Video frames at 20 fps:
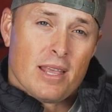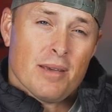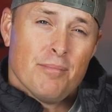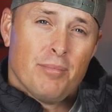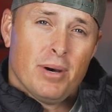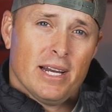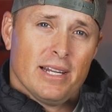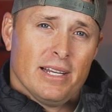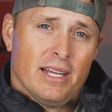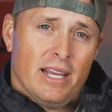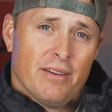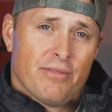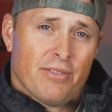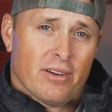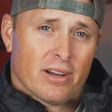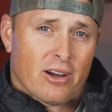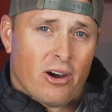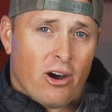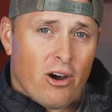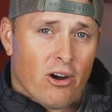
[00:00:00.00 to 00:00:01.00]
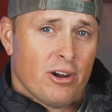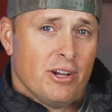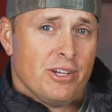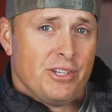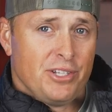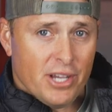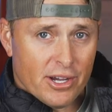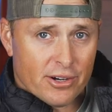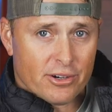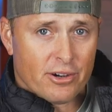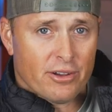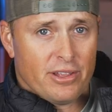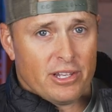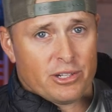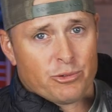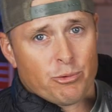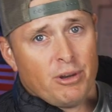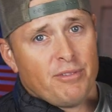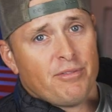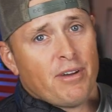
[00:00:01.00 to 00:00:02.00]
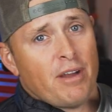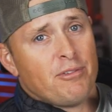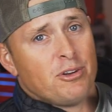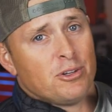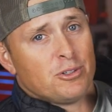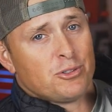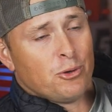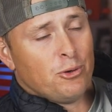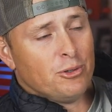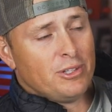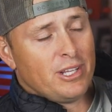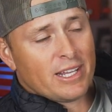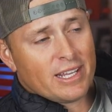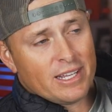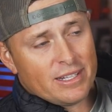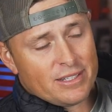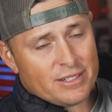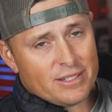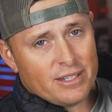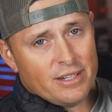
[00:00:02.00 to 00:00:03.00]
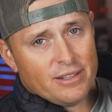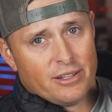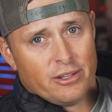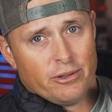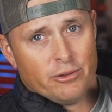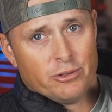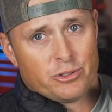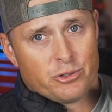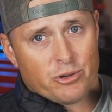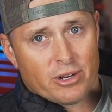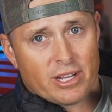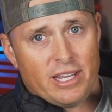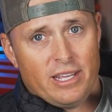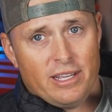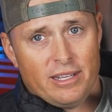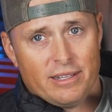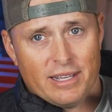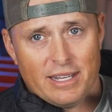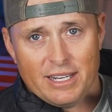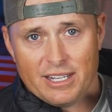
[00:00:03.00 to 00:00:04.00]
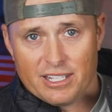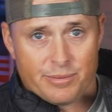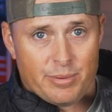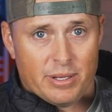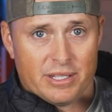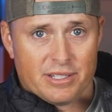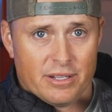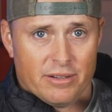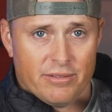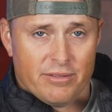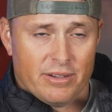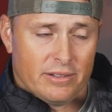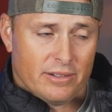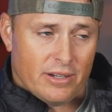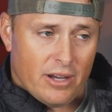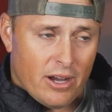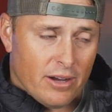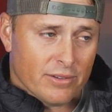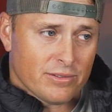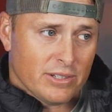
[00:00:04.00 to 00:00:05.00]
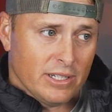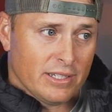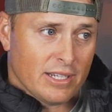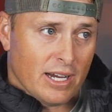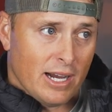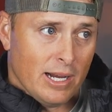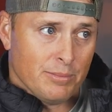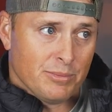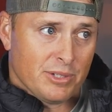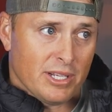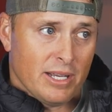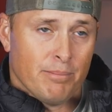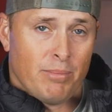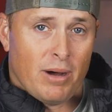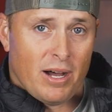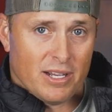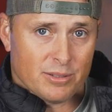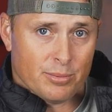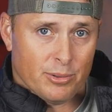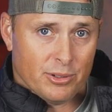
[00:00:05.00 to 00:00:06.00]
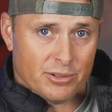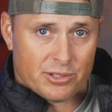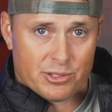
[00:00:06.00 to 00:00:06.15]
But if a car is younger than 25 years old, it gets a little tricky and expensive and oftentimes impossible.